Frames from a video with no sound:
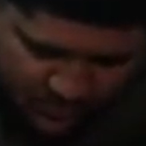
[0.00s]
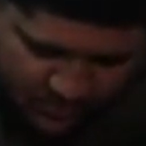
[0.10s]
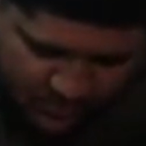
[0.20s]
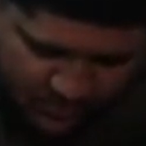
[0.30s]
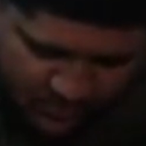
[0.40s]

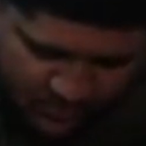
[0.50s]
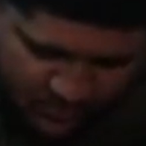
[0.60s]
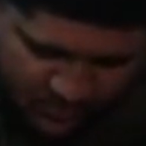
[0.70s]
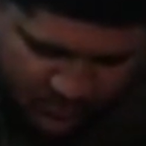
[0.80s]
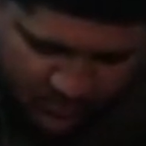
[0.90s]

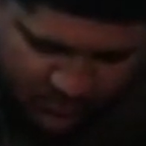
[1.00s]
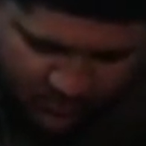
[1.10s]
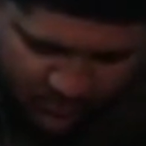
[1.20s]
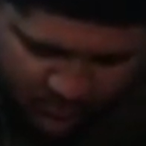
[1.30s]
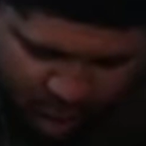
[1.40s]

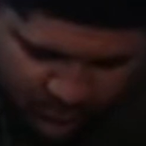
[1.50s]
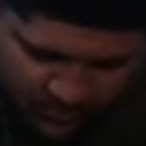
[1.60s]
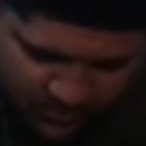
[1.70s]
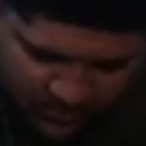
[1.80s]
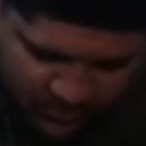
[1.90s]

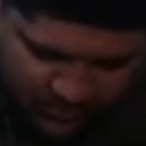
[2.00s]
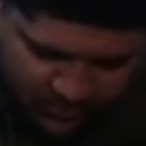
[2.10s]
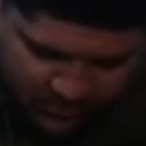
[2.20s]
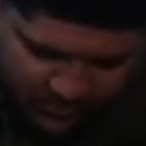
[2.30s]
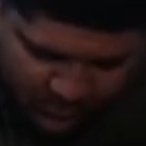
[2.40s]

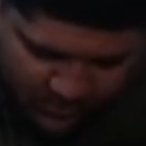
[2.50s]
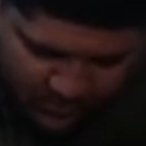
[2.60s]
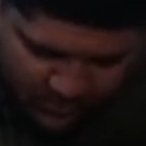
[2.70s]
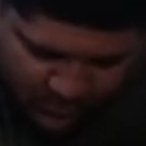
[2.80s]
This person isn't speaking.